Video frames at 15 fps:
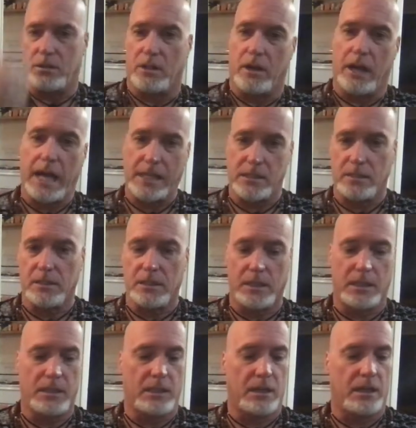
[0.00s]
They're
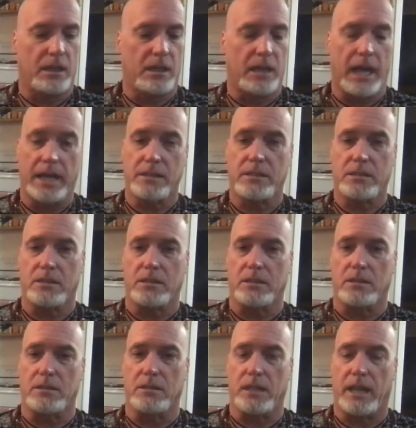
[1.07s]
actually
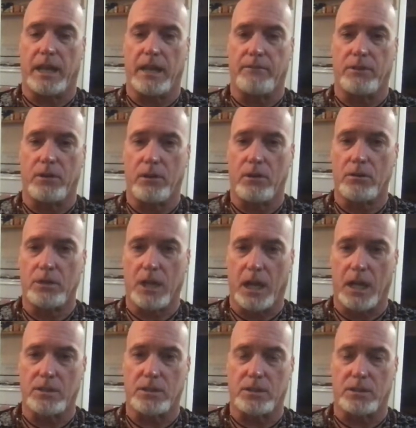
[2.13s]
essences that have their own
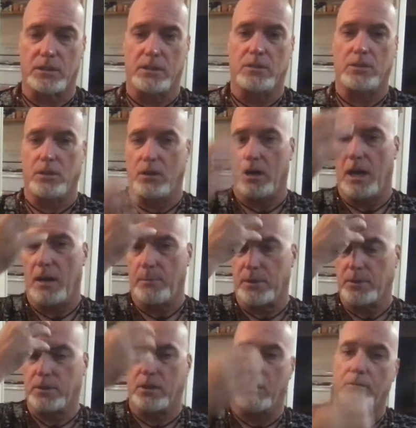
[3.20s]
consciousness, your upper
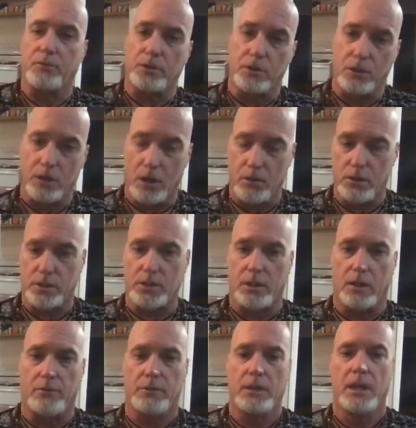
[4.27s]
self and your lower
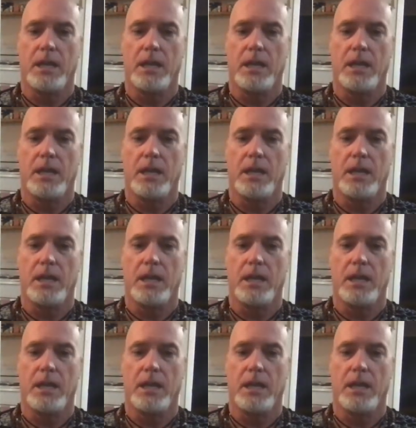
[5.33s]
self.